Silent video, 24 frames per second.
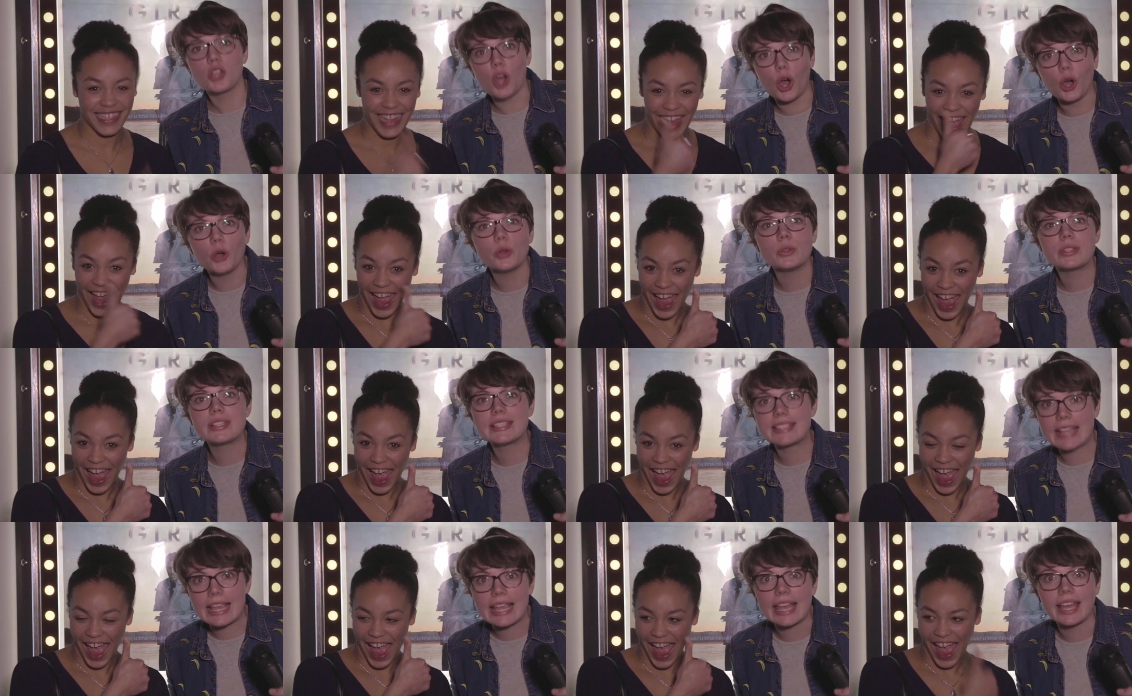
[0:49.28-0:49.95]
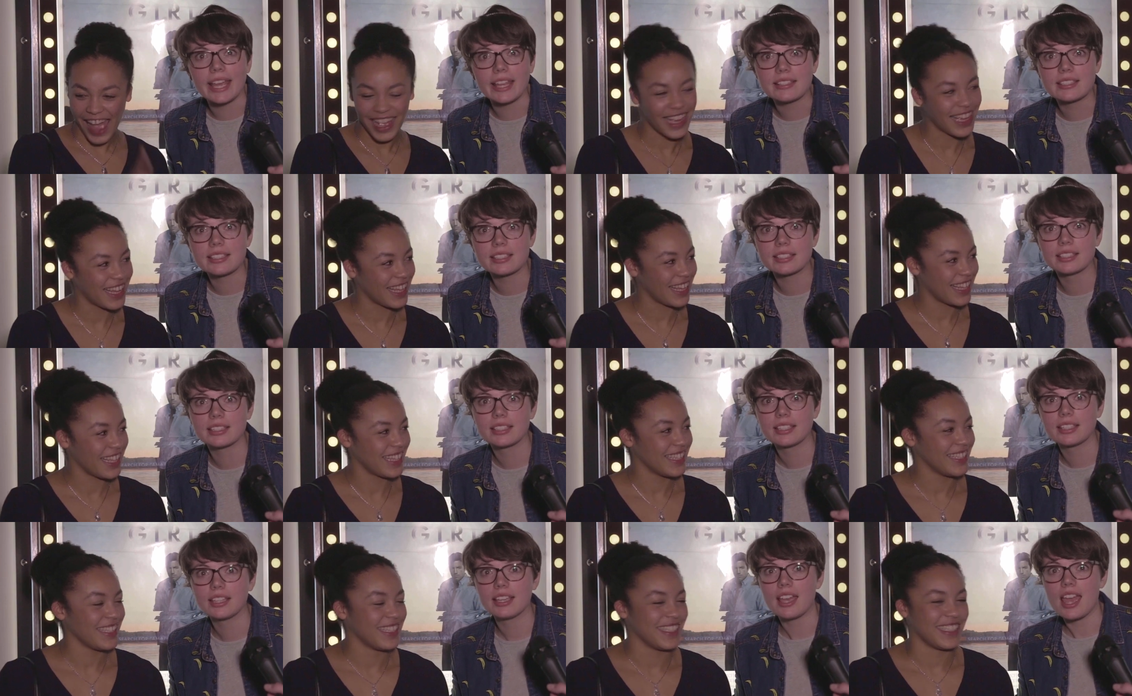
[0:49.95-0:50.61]
Speaker 1: Go see
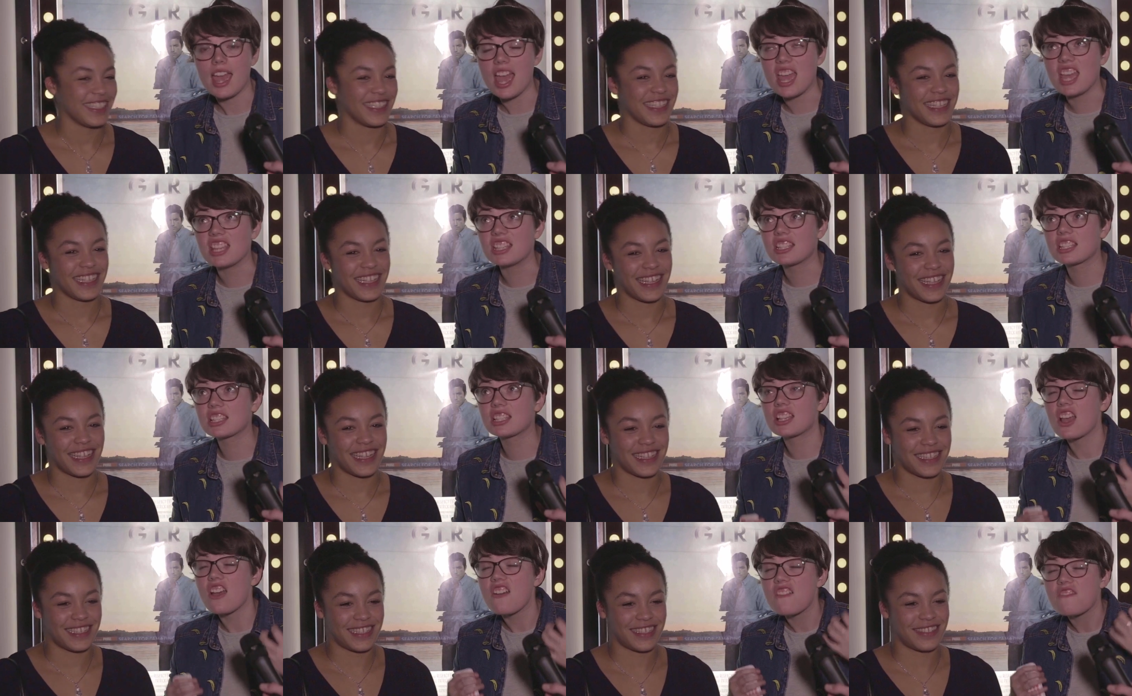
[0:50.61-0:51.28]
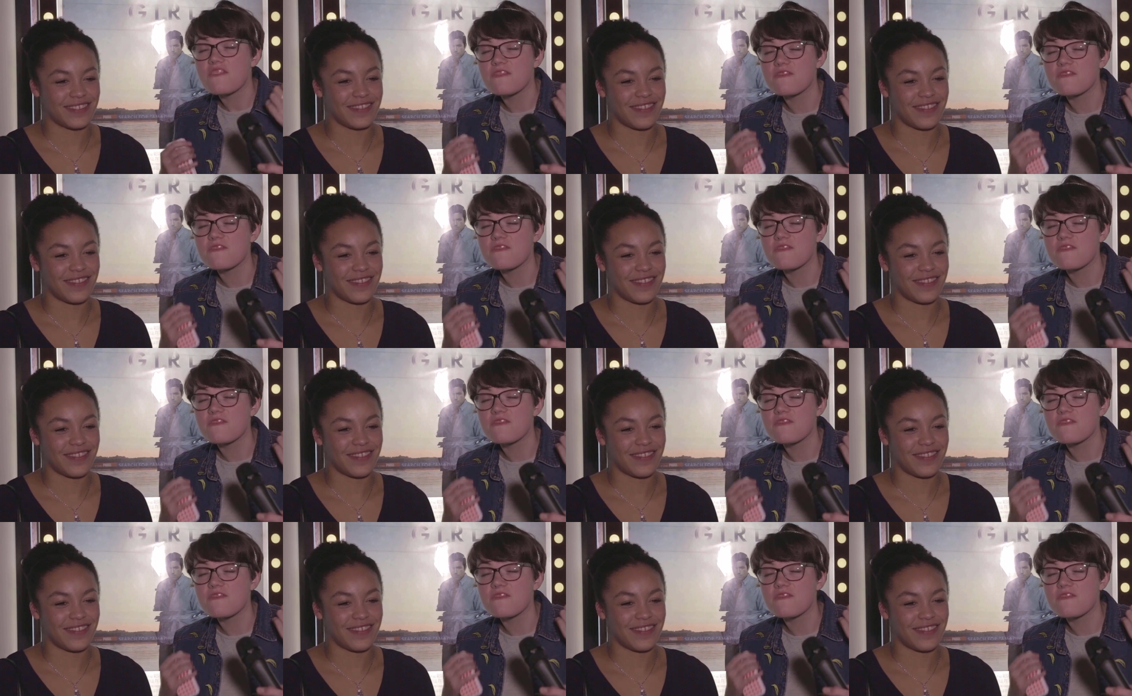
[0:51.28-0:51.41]
it. It's